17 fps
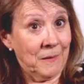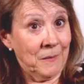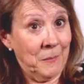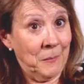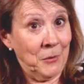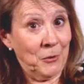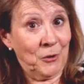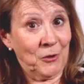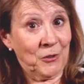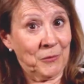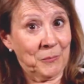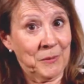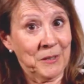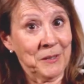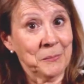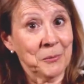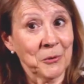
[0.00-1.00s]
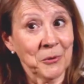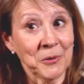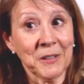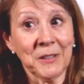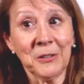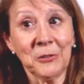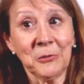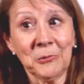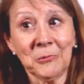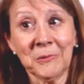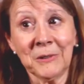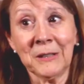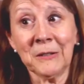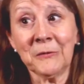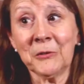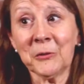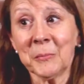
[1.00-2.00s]
Most people that you
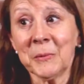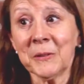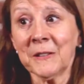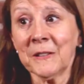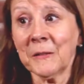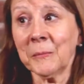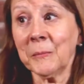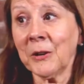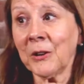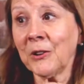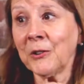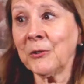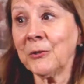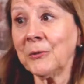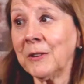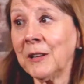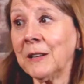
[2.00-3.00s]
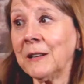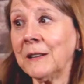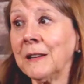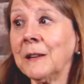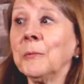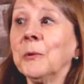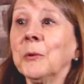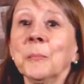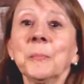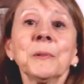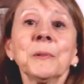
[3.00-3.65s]
give your business model to, they won't